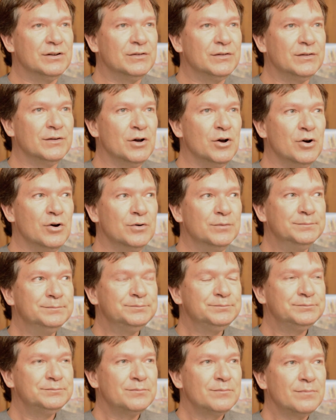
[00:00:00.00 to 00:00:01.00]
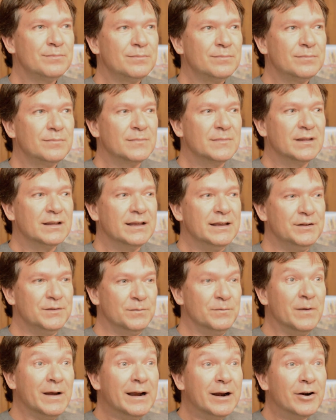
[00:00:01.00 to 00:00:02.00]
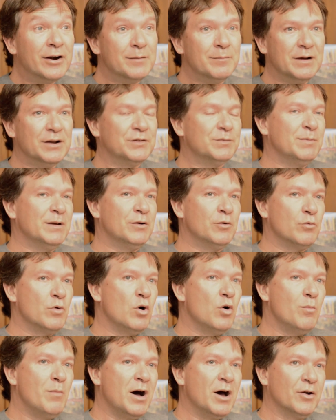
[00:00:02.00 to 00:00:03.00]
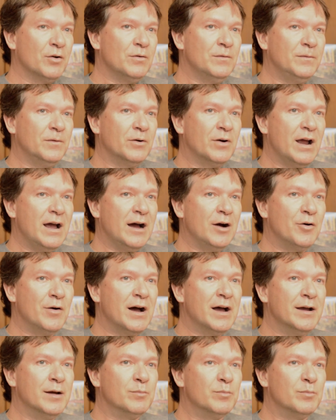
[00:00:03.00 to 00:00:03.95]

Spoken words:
And so he's very much been a role model for how I